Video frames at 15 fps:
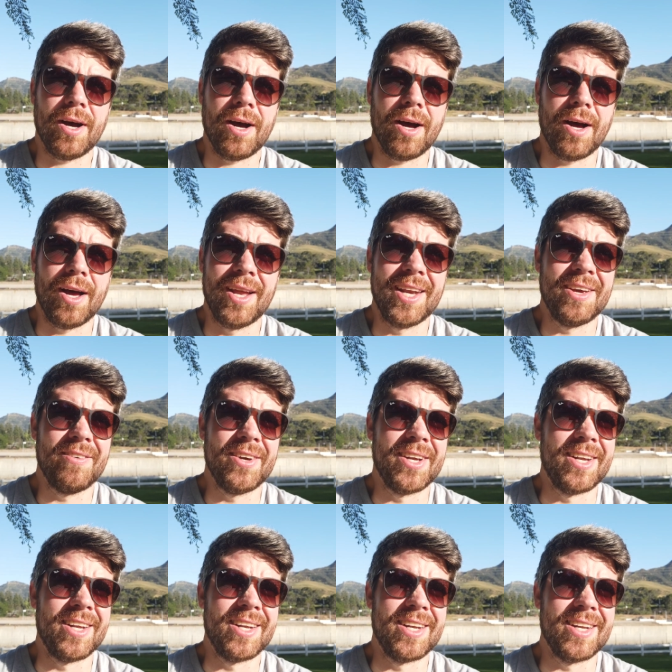uh, and
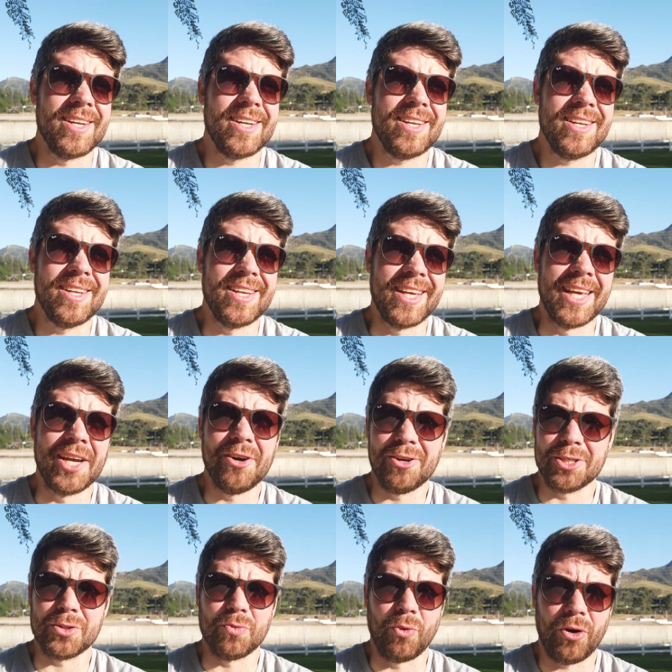even
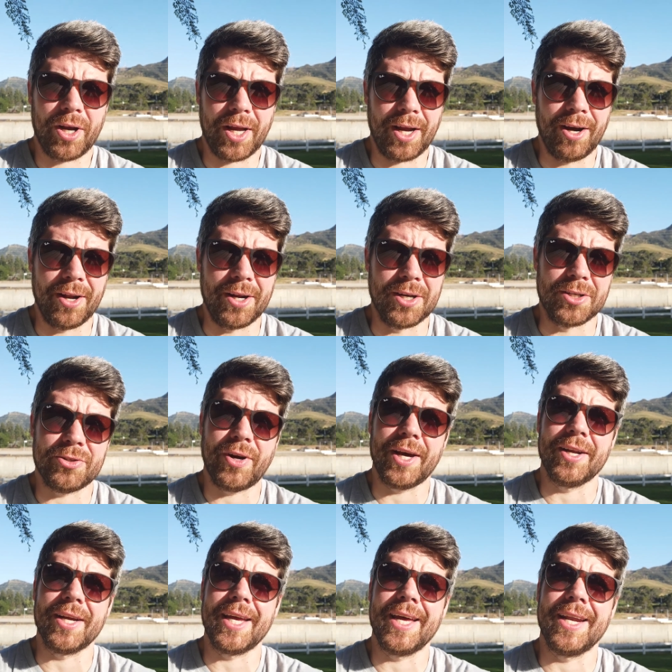years working on it and
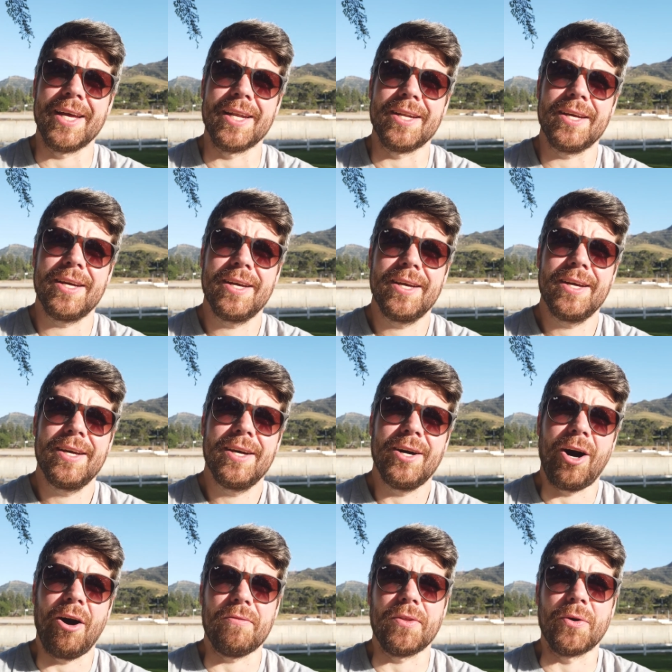trying to get it
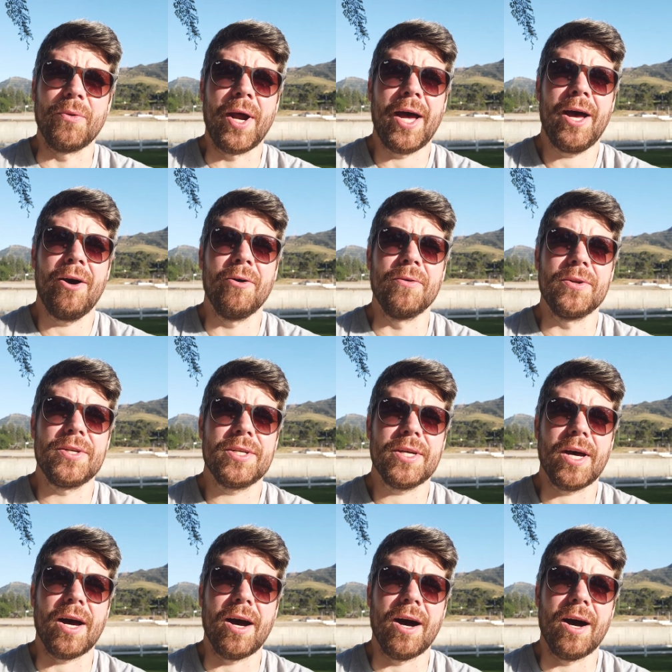off the ground,
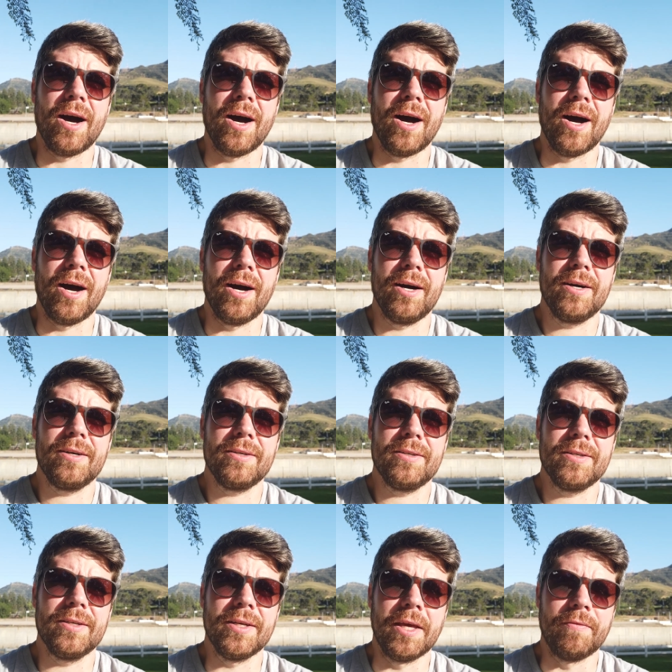uh,
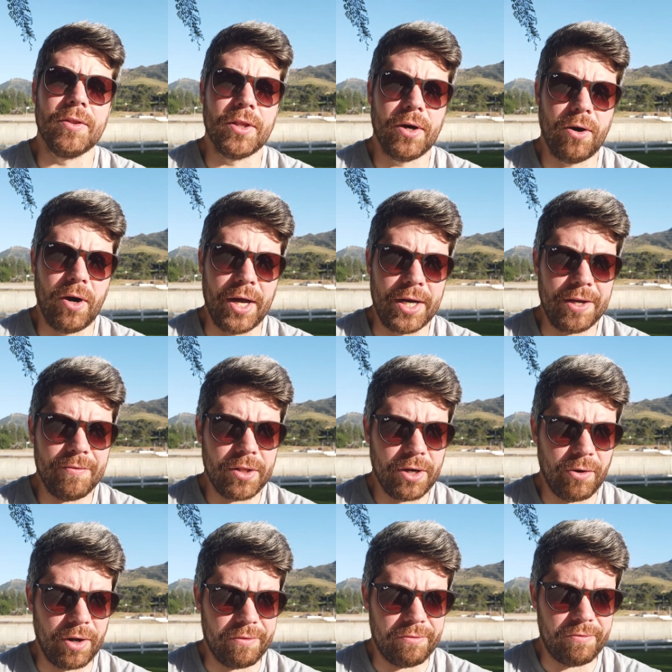even though and even
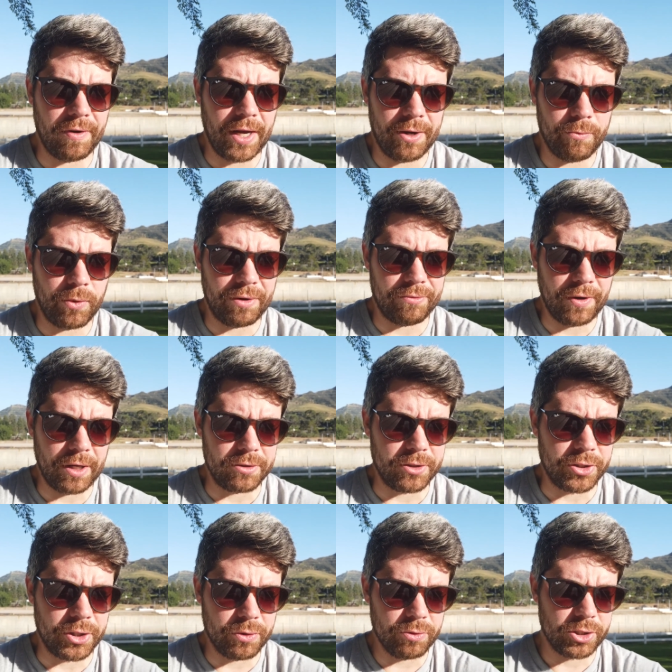though it fa- we failed
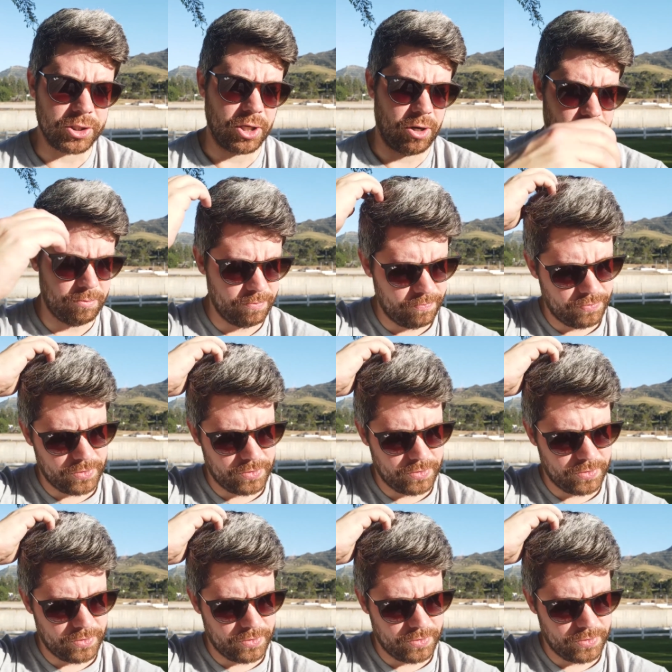to do so,